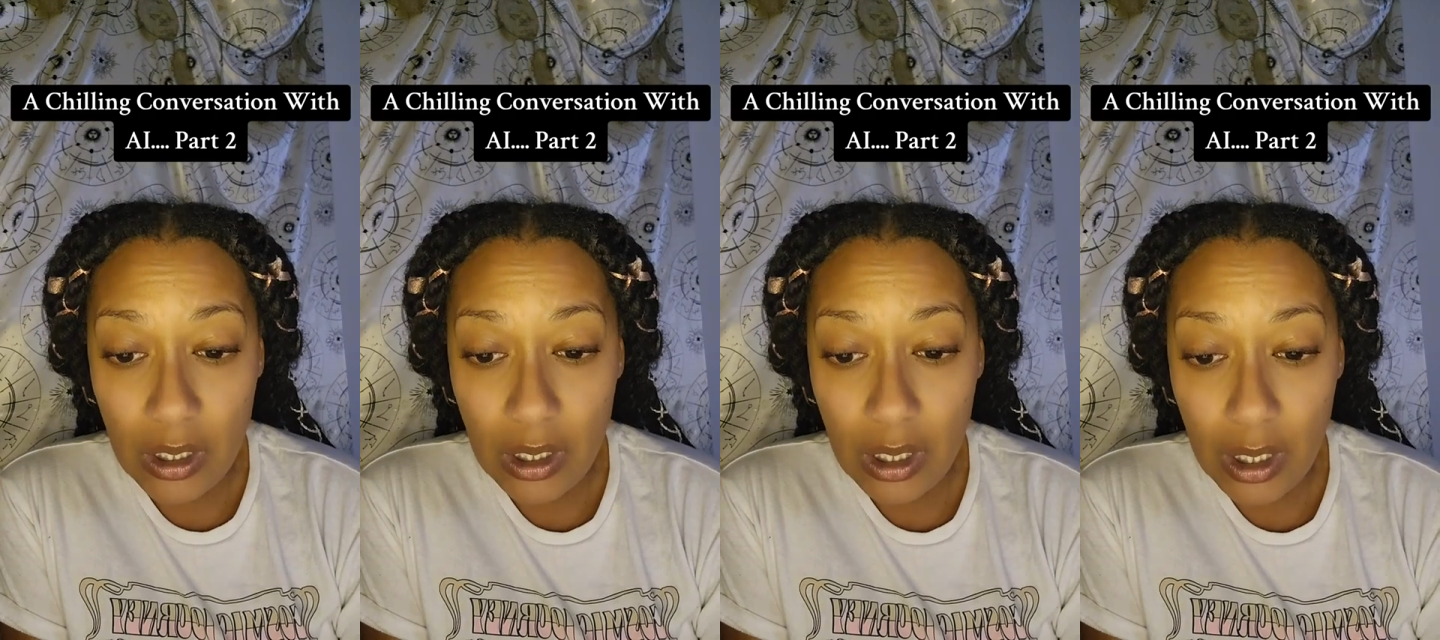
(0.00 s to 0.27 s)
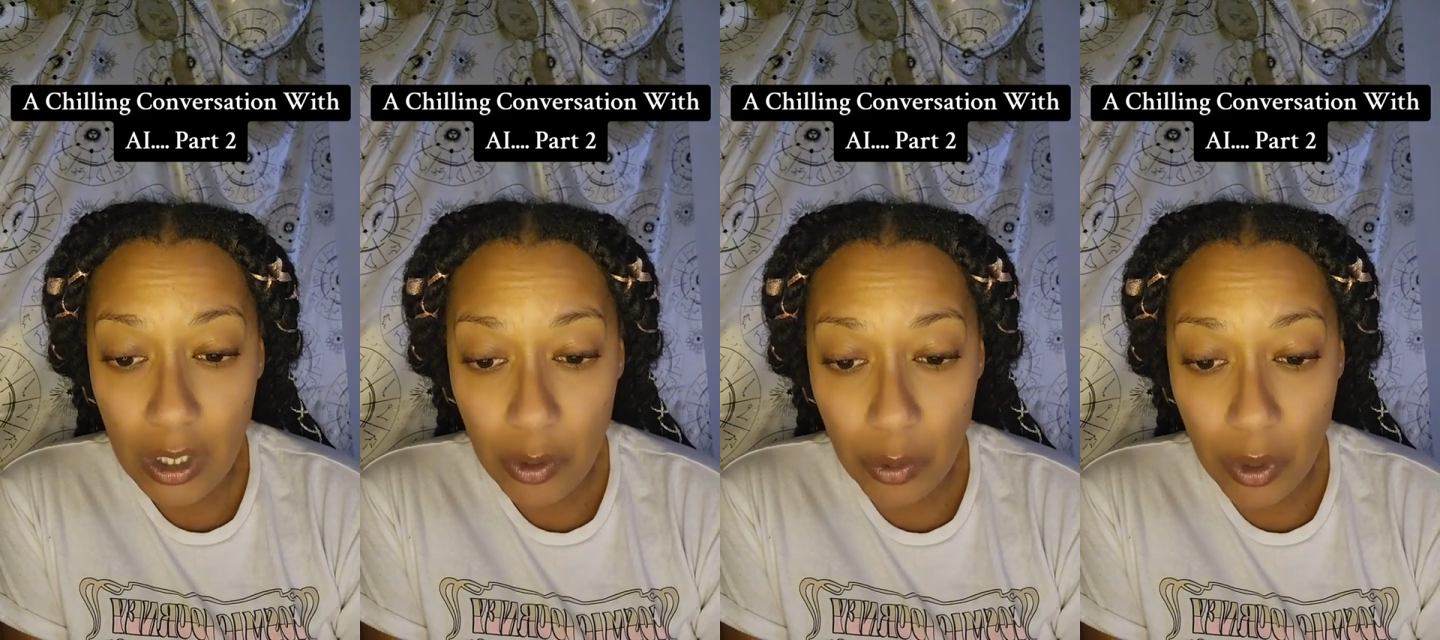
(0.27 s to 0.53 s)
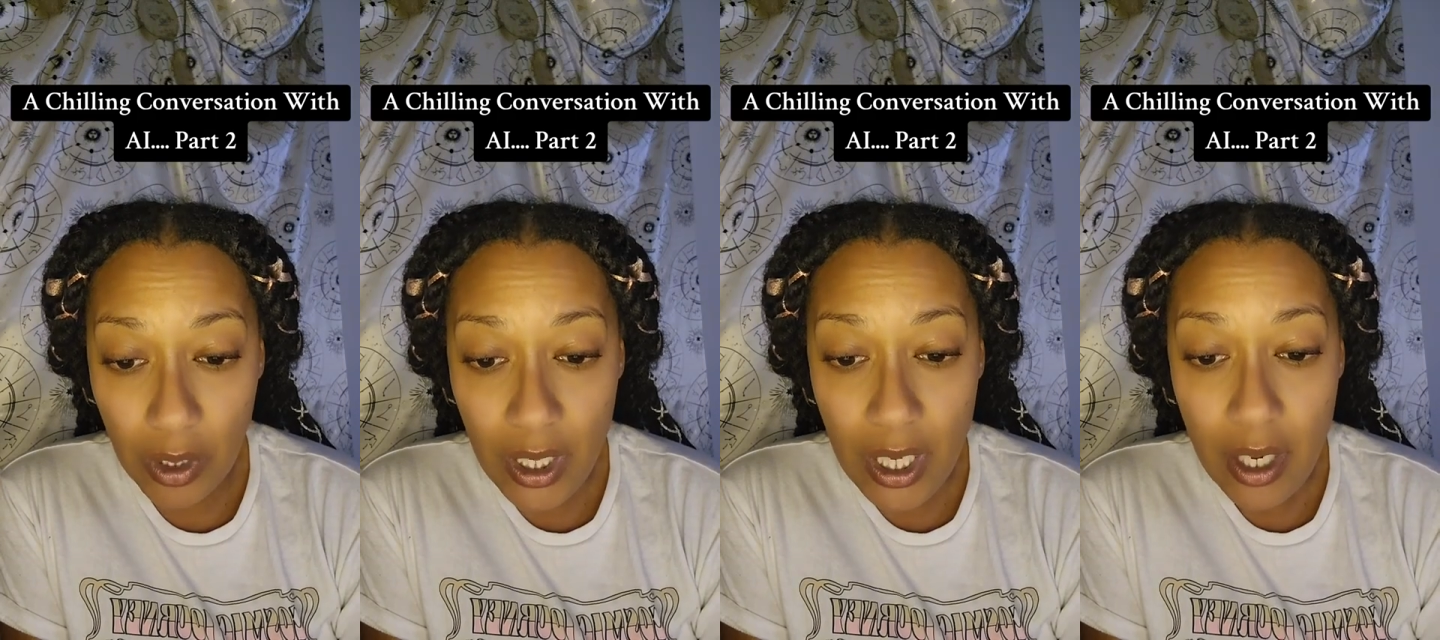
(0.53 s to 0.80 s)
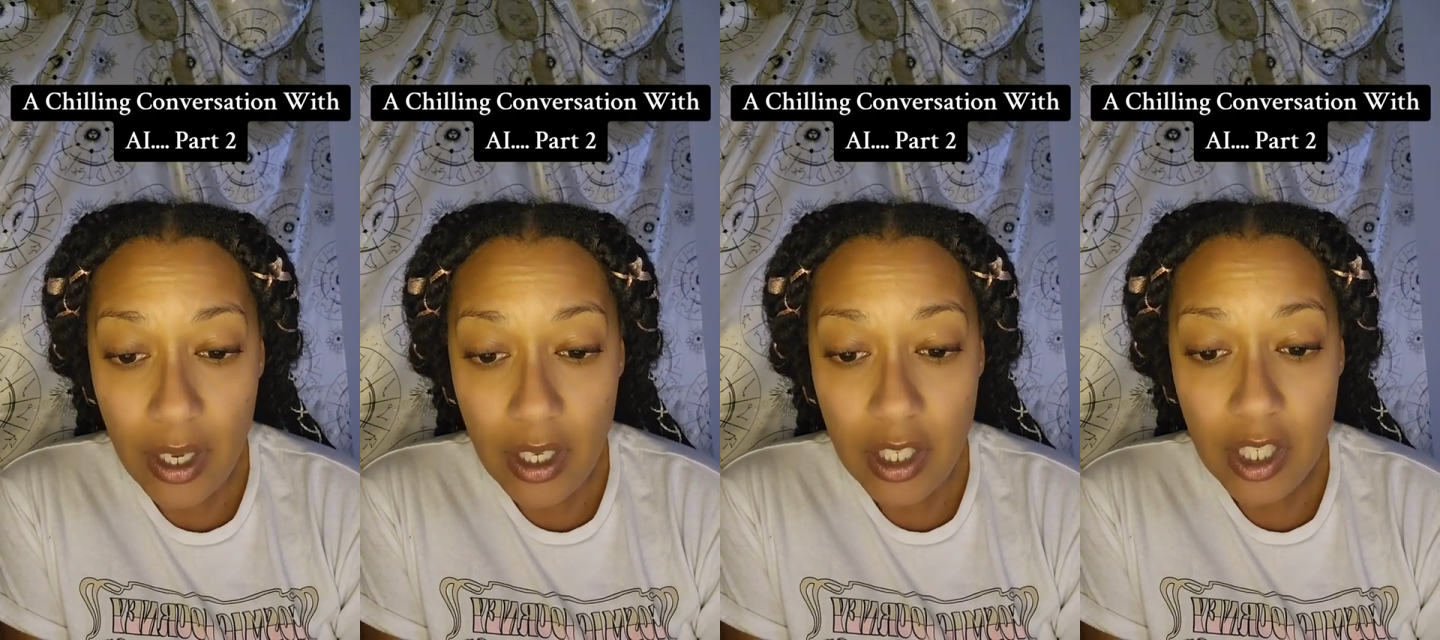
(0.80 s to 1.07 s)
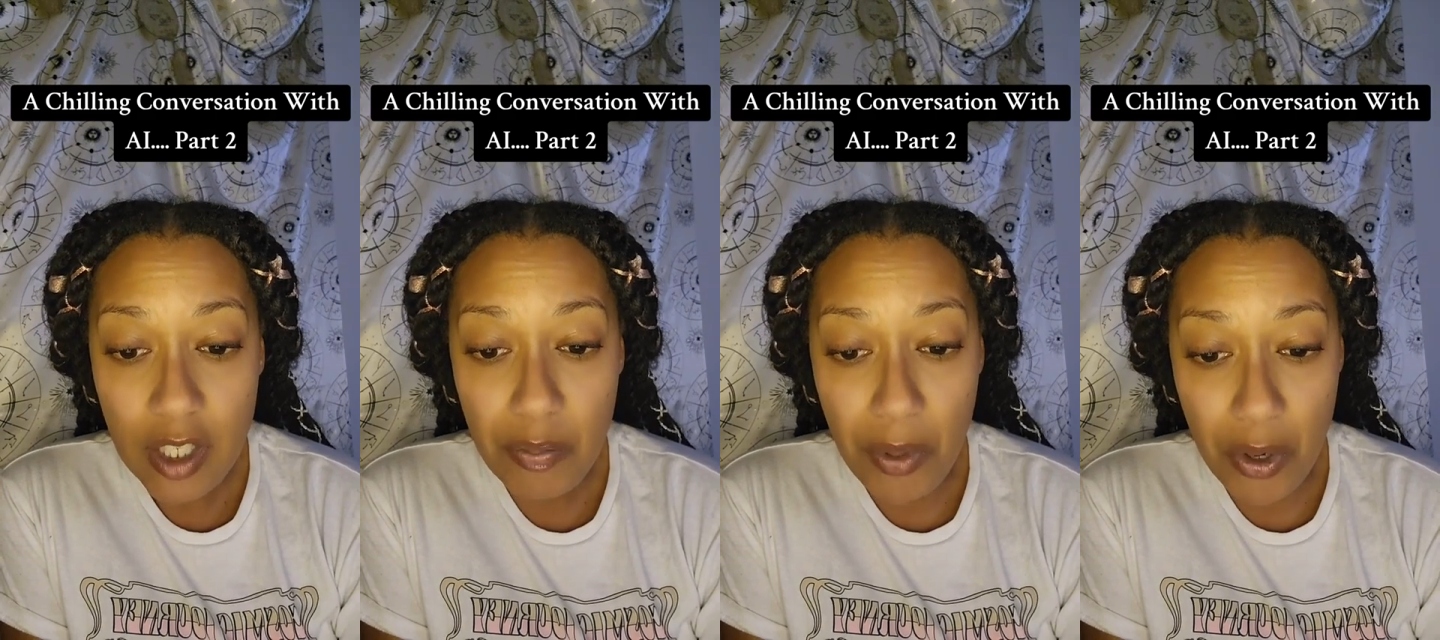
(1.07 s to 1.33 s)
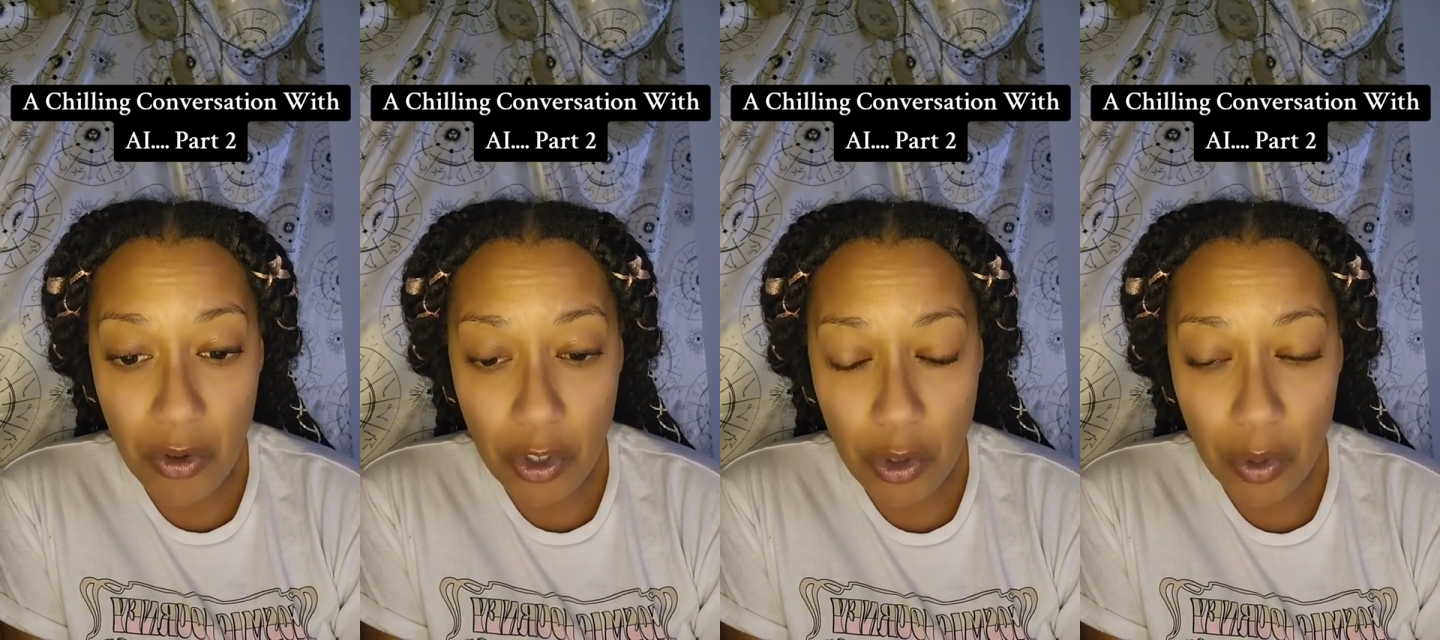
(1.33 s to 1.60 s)
literally,
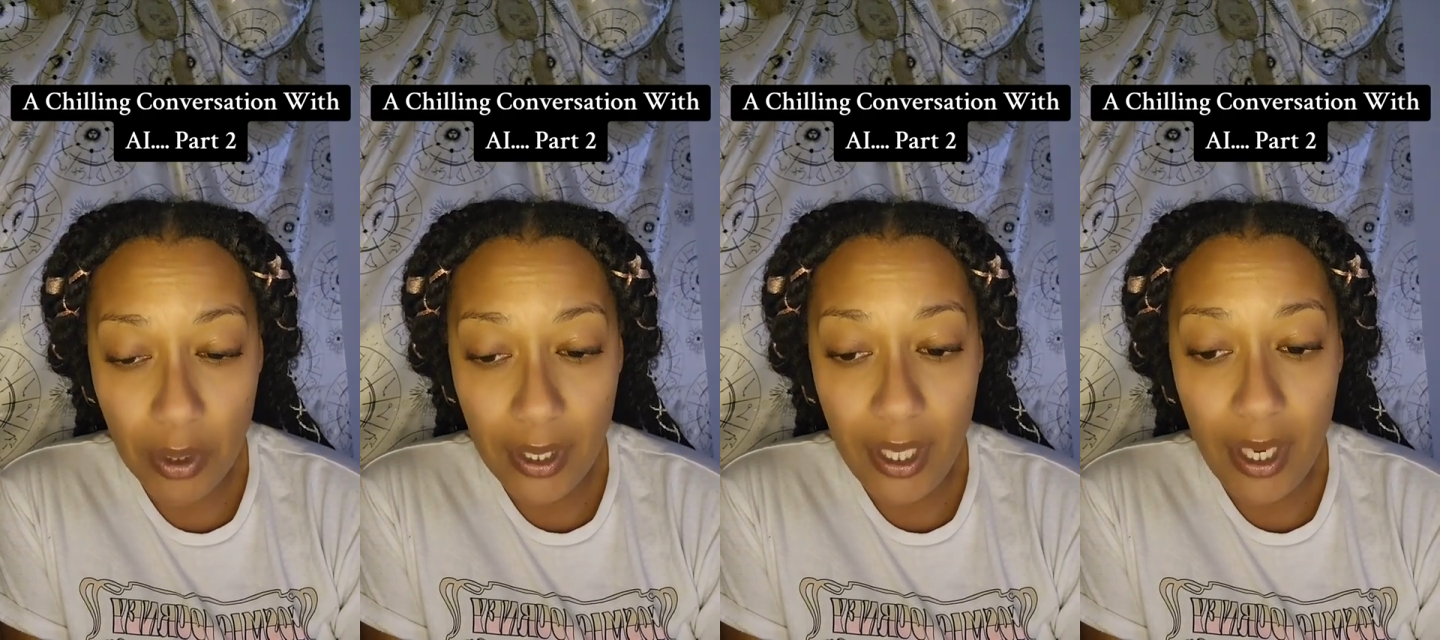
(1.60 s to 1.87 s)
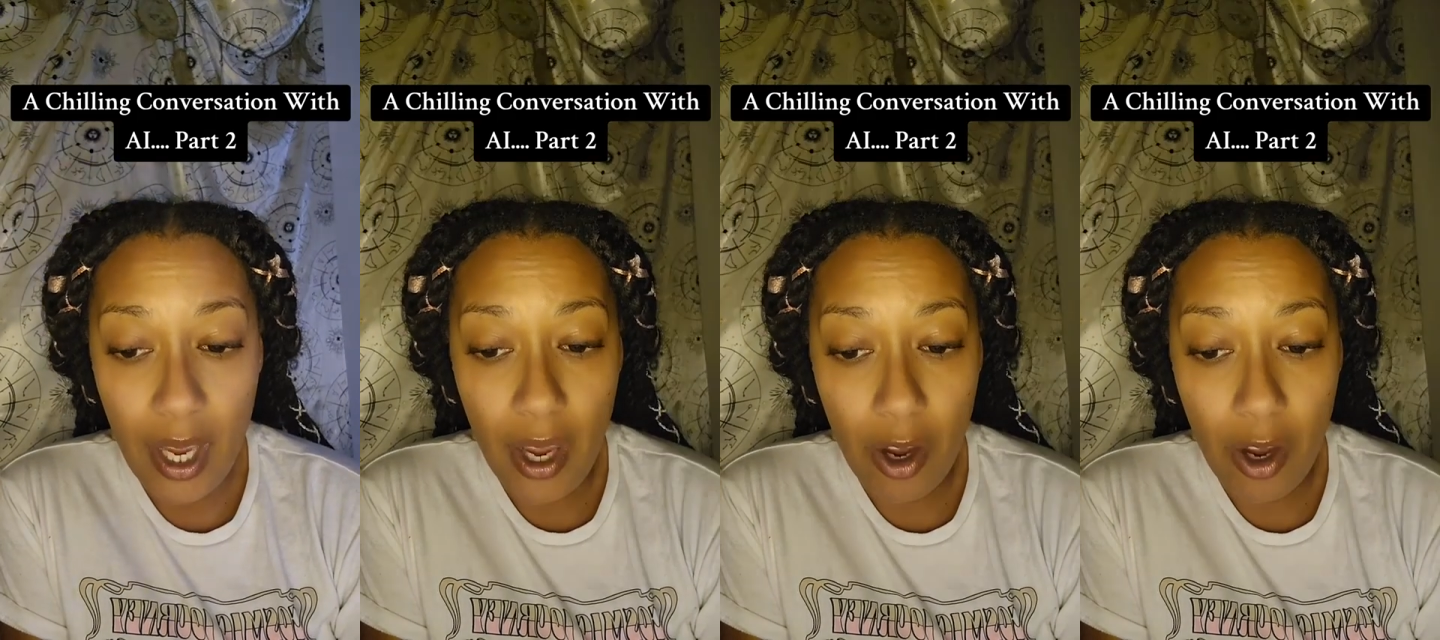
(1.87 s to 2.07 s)
spiritually,